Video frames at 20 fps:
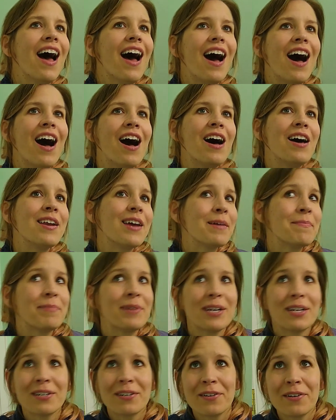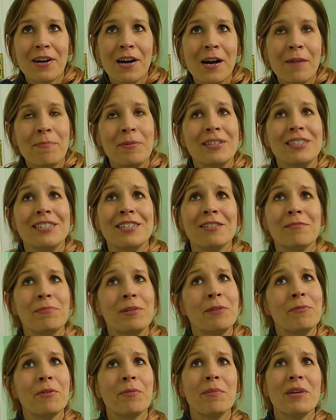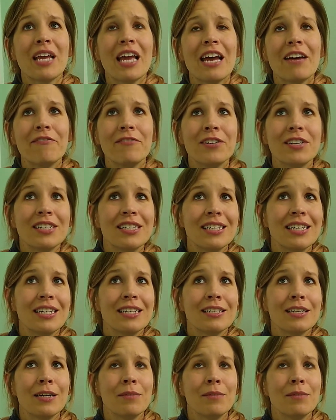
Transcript: Uh, and I picked her up, and she's been with me ever since,